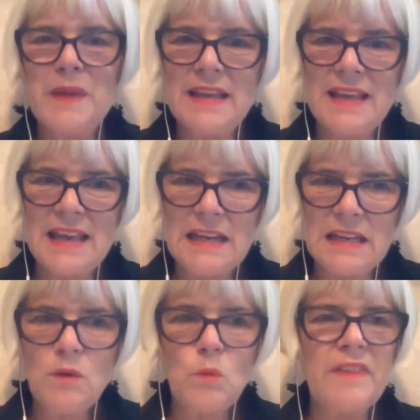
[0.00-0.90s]

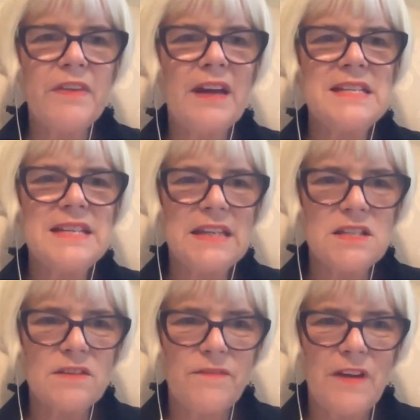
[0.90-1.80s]
beginning with
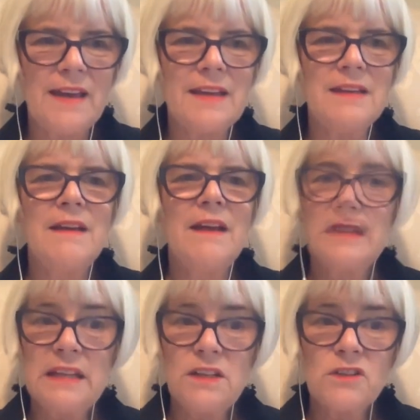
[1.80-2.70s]
identifying
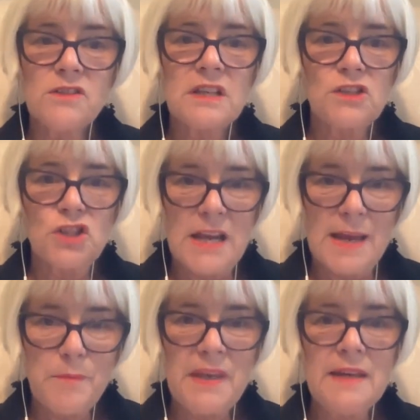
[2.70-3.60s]
leaders and
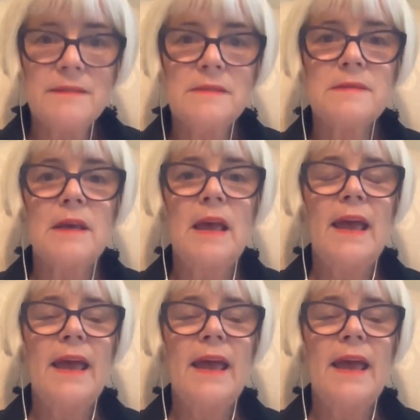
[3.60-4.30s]
champions